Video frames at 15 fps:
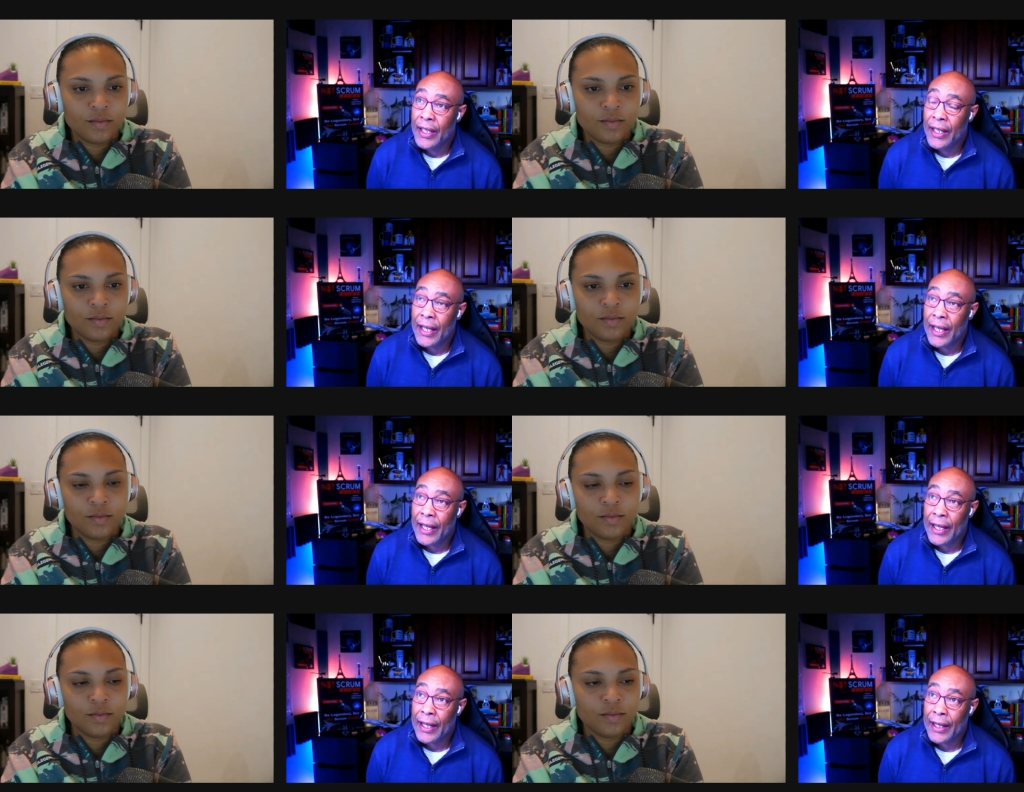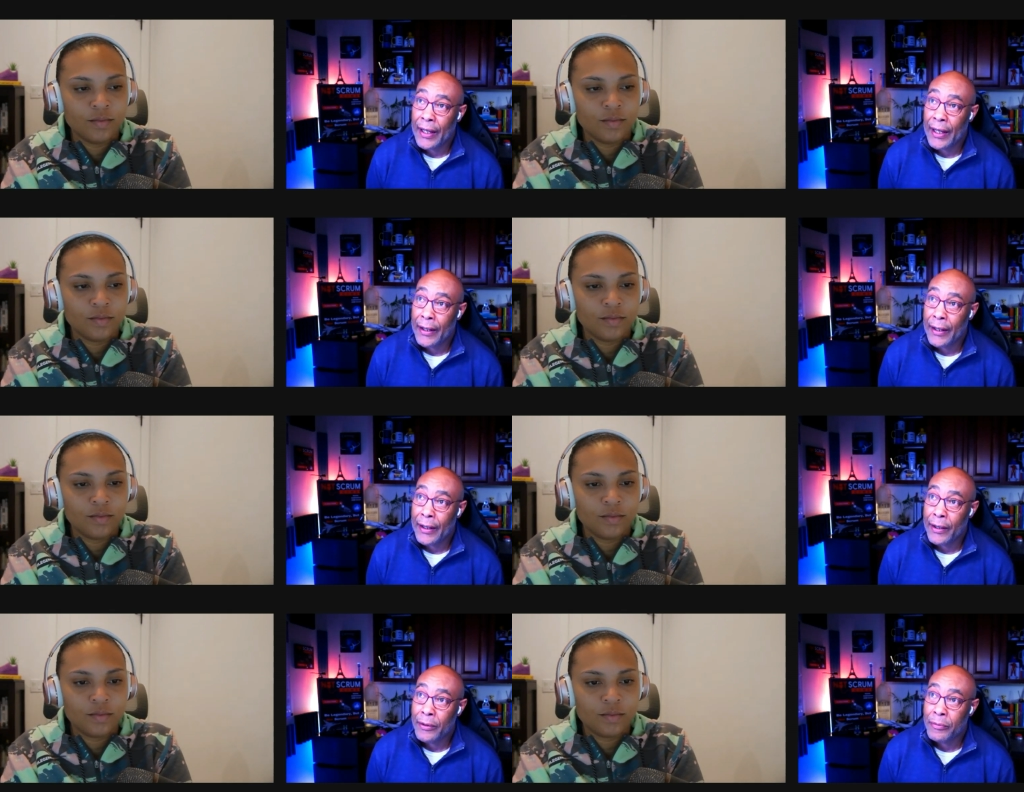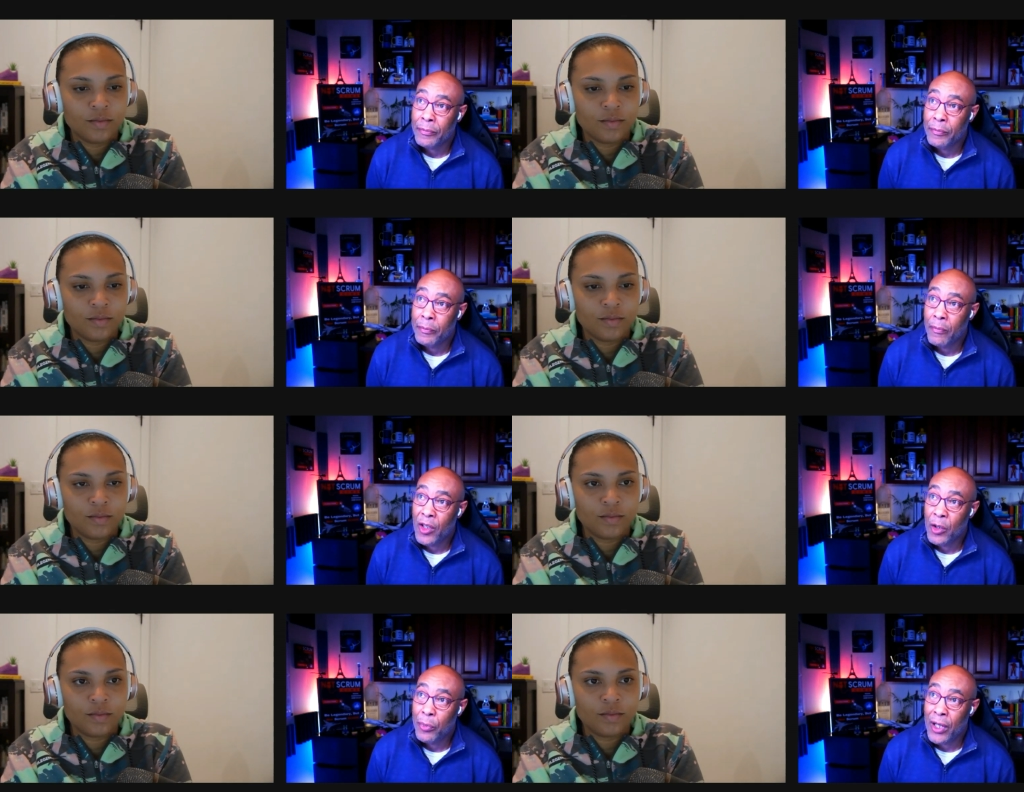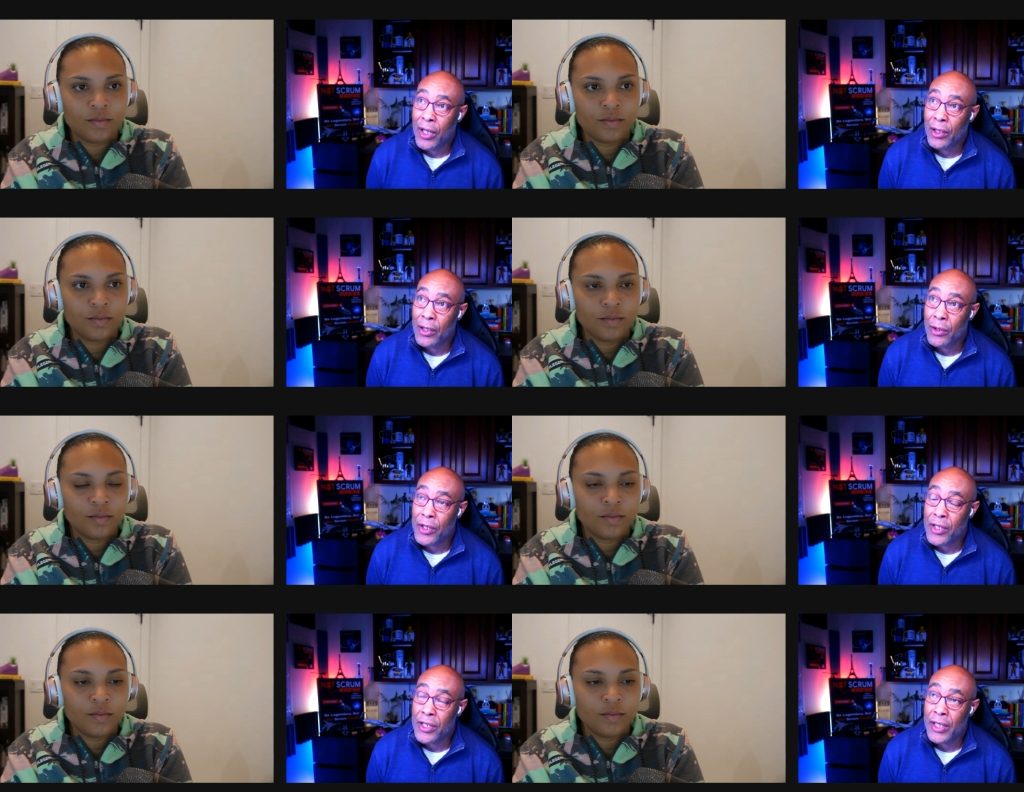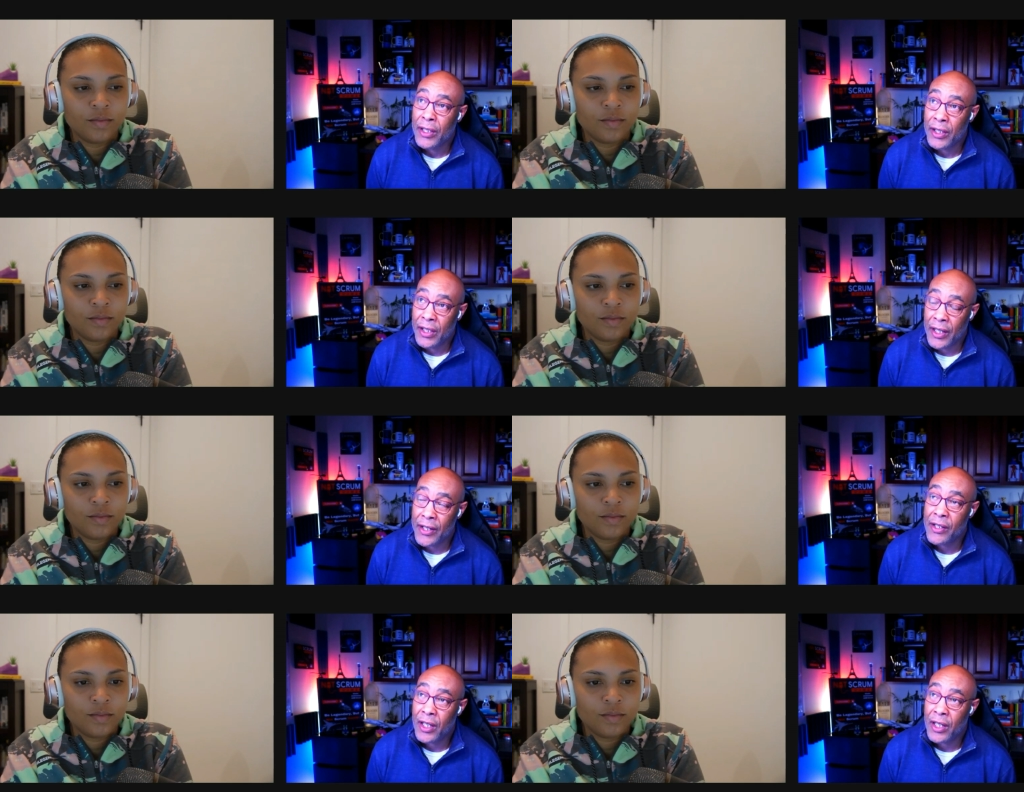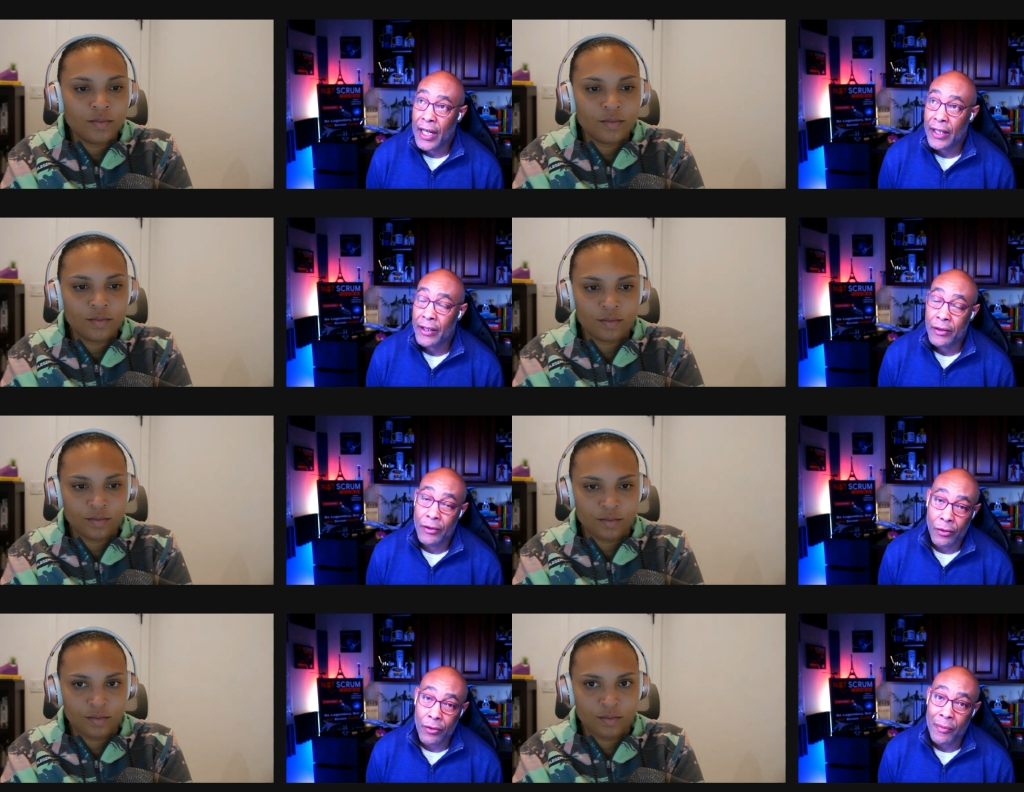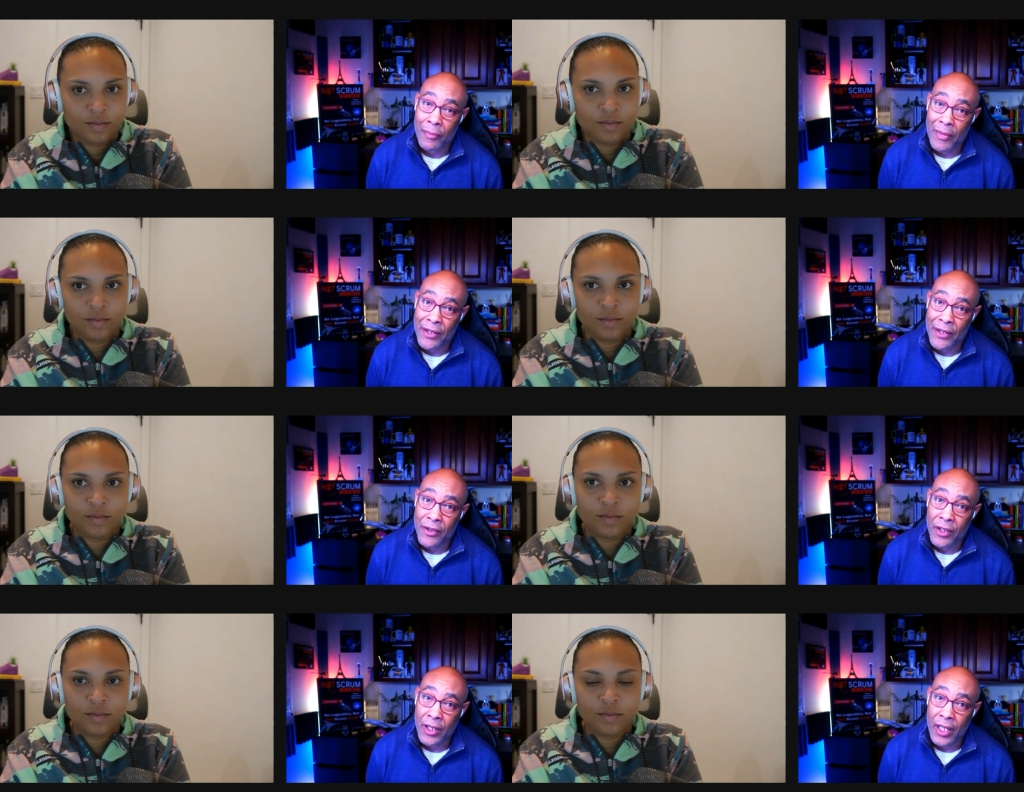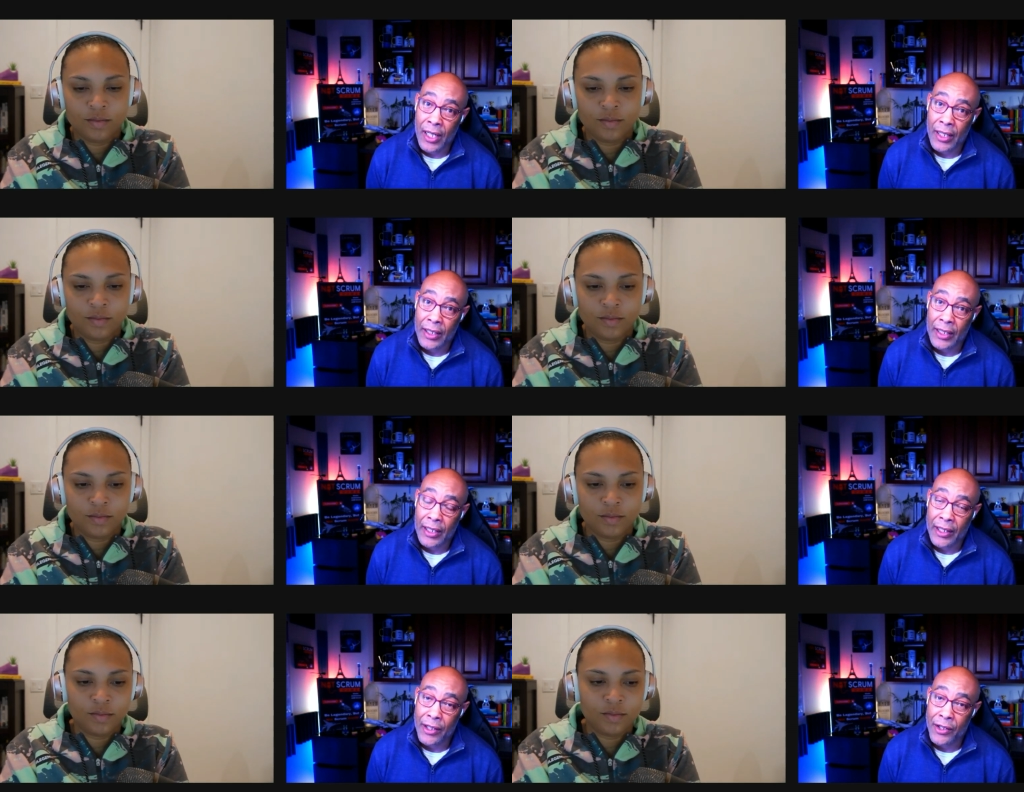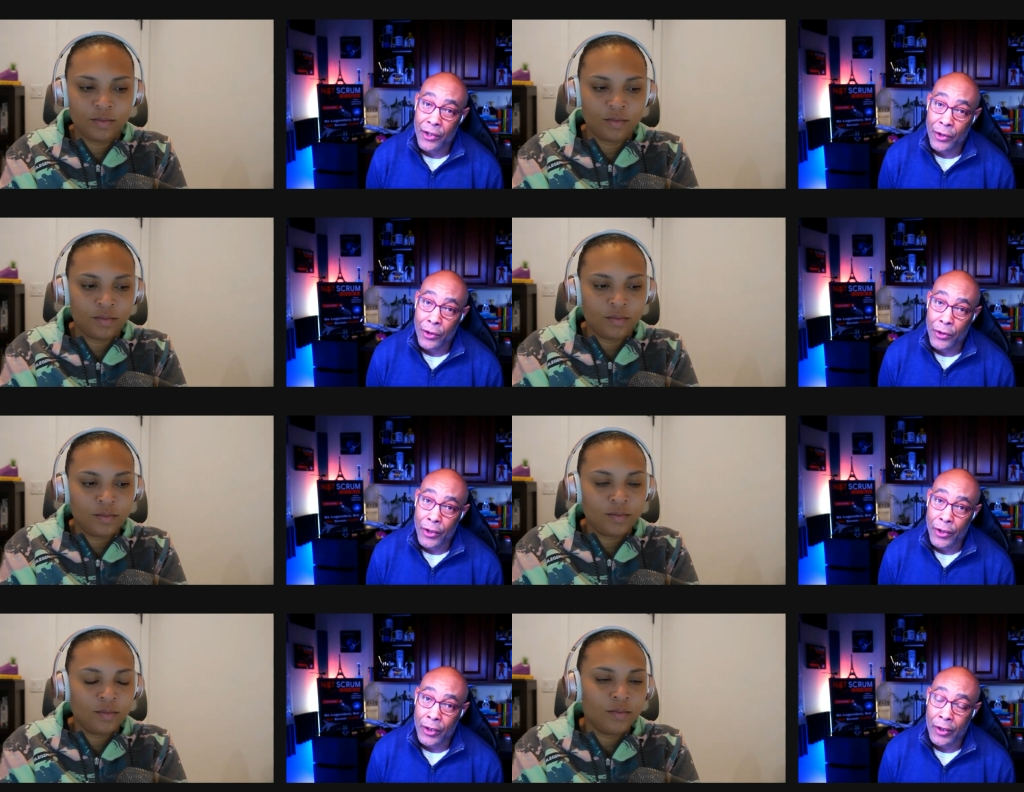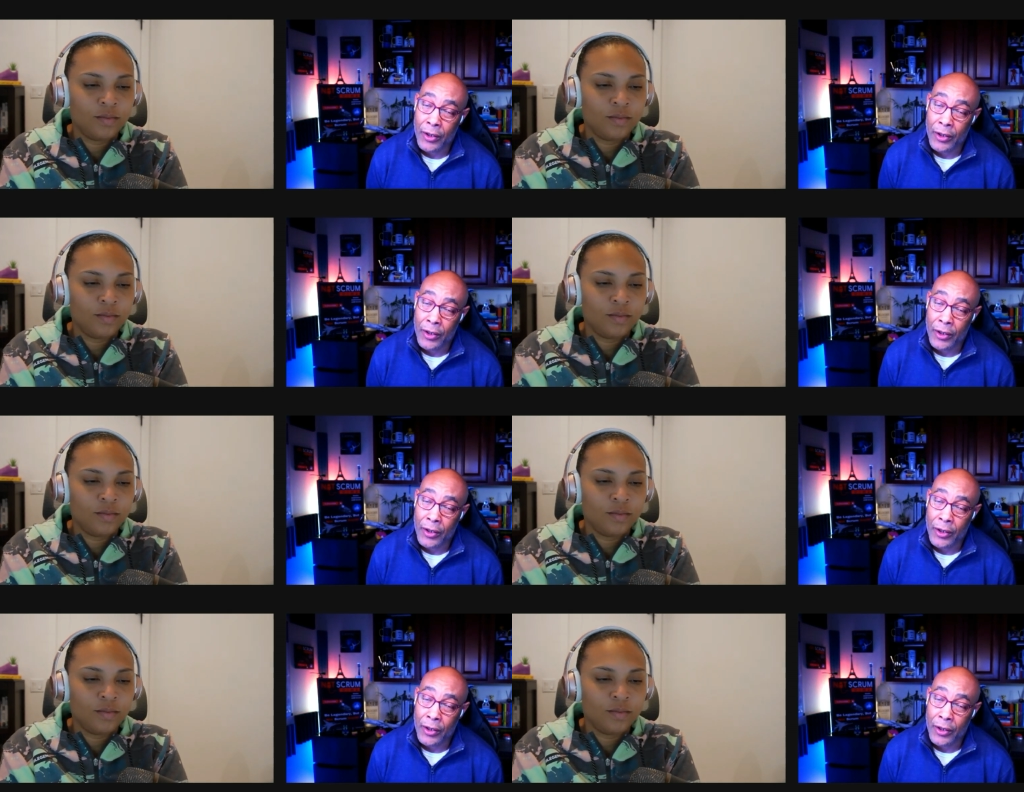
Speaker 1: And the product owner said, yes, Scott, Scrum Master Scott, it is urgent.